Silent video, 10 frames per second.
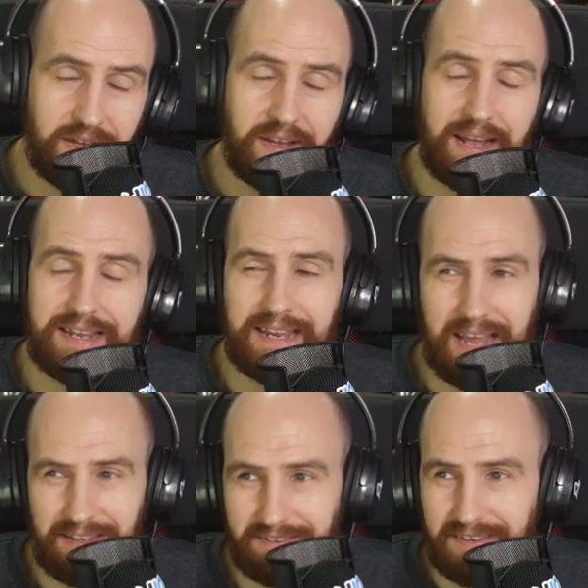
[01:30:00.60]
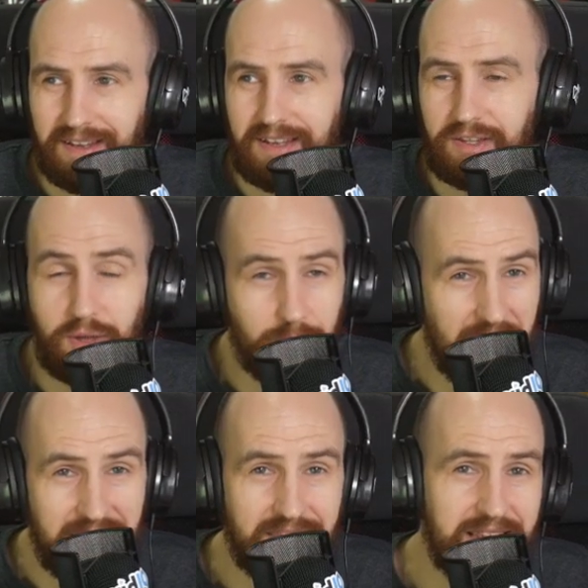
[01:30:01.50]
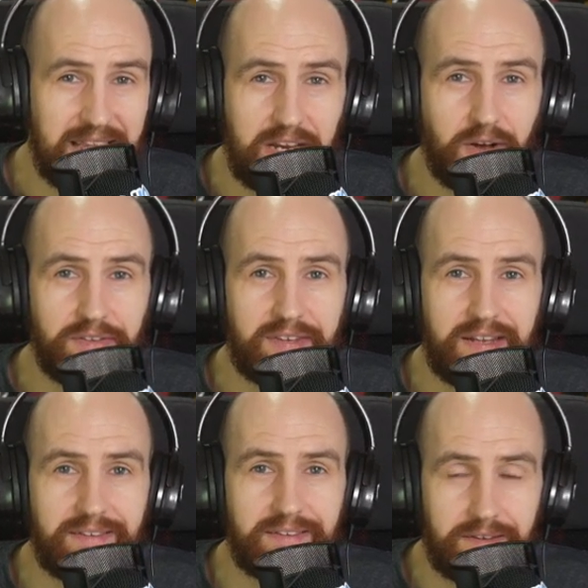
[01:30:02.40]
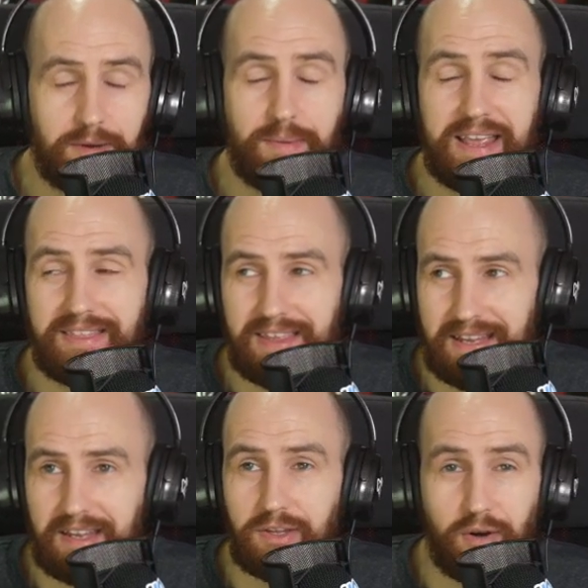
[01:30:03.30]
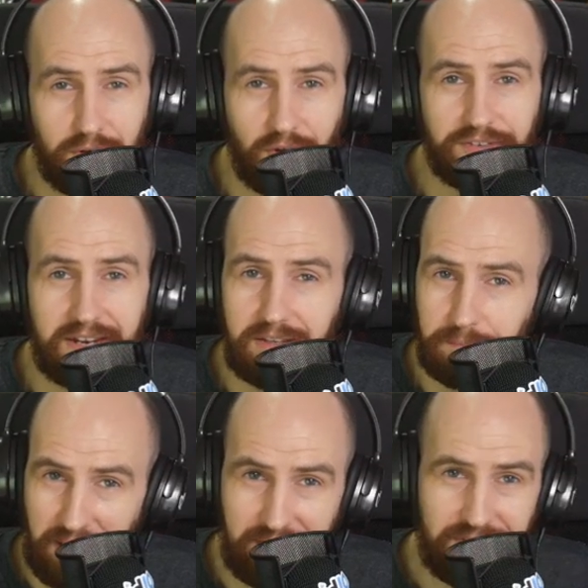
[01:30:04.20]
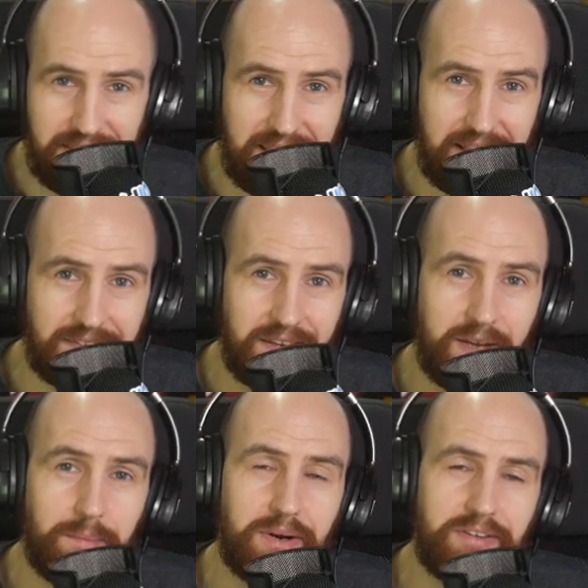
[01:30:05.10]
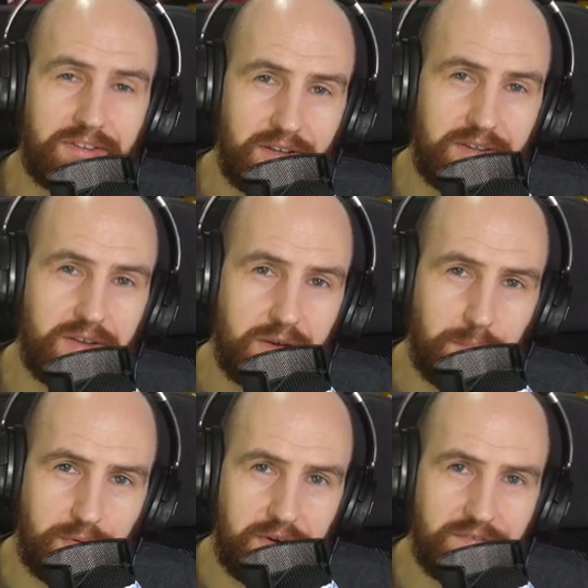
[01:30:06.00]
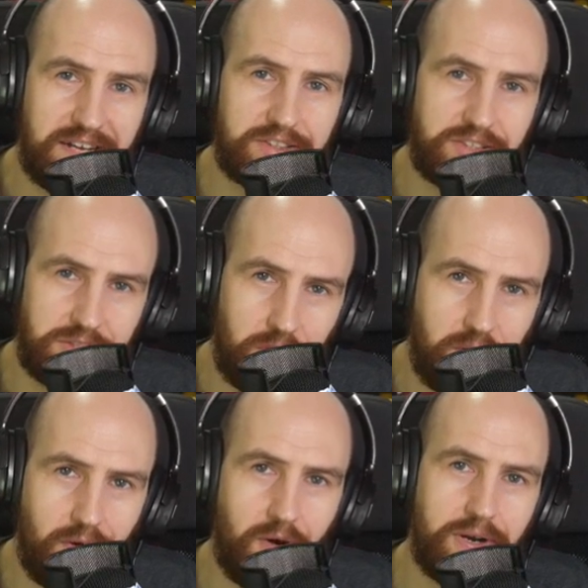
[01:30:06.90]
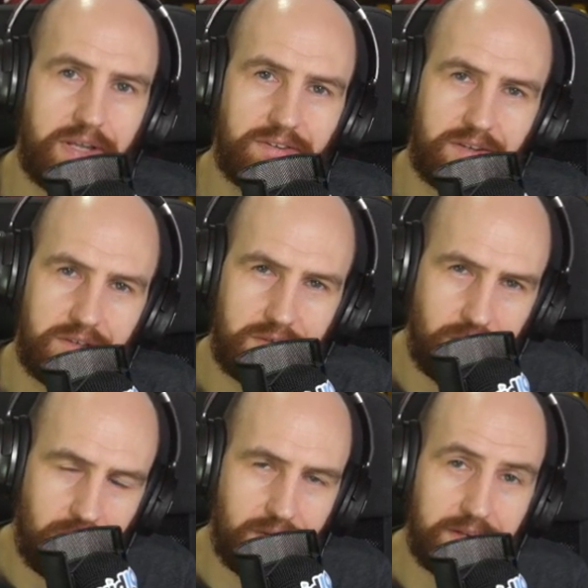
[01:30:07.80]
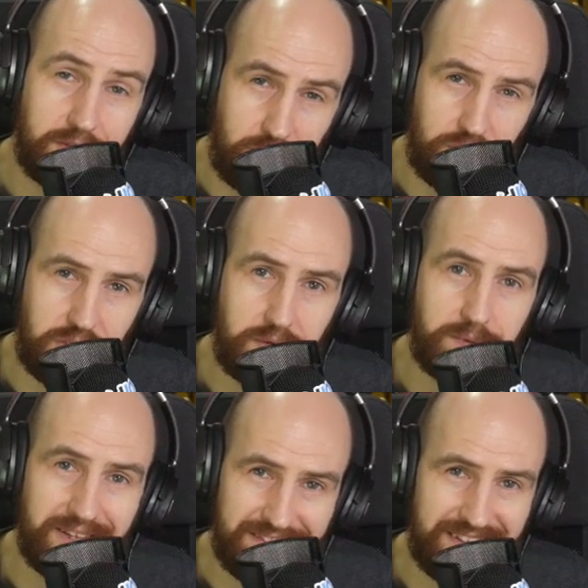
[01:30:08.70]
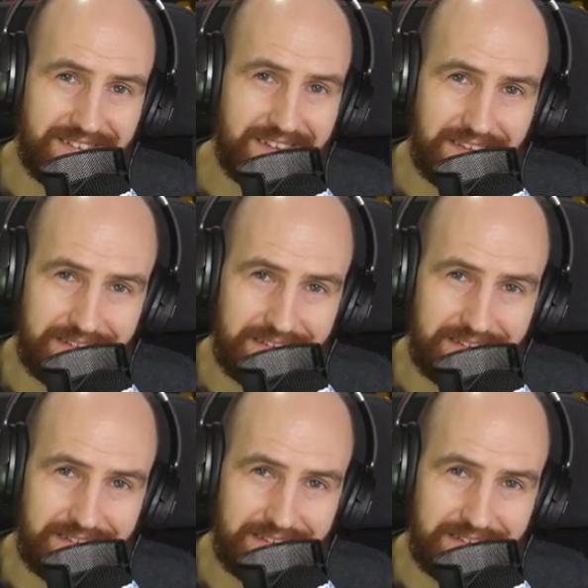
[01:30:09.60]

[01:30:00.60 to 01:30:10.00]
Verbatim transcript: and yes, you may think their content, you may think your content is better than theirs, but until you can prove that to your audience and your and YouTube consistently,